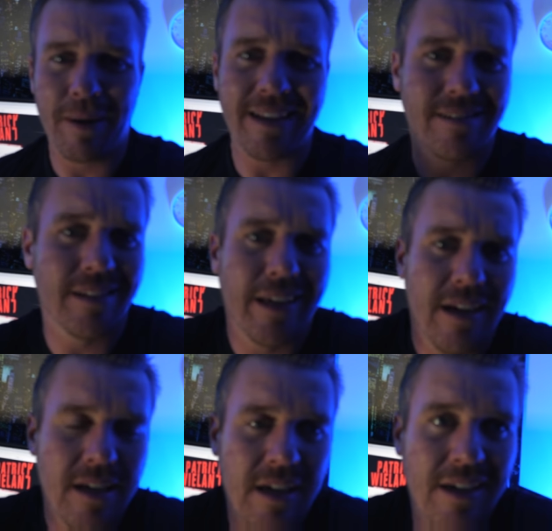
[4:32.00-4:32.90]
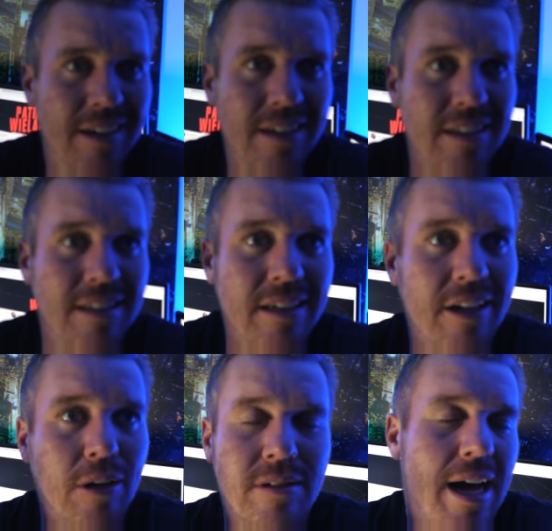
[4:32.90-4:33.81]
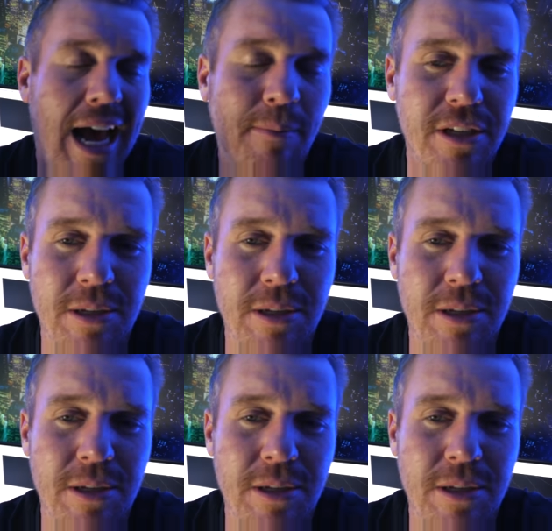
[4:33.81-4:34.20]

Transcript: basically, you know, time